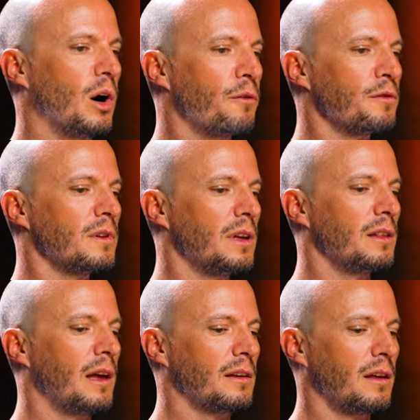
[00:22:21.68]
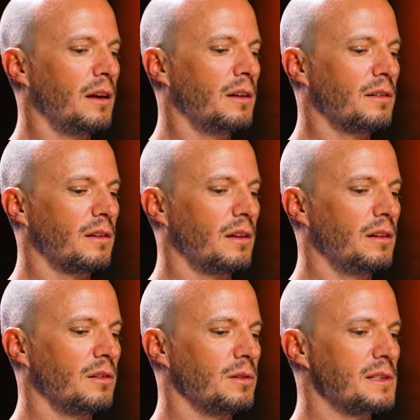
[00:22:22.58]
often in that case,
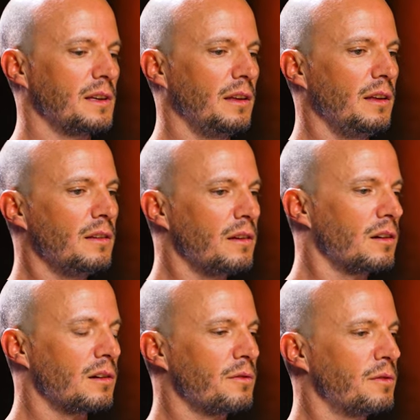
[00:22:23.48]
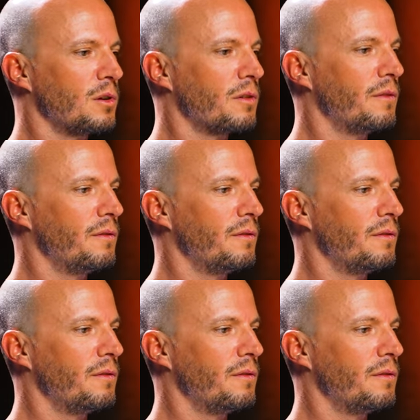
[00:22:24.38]
you know, it's easier for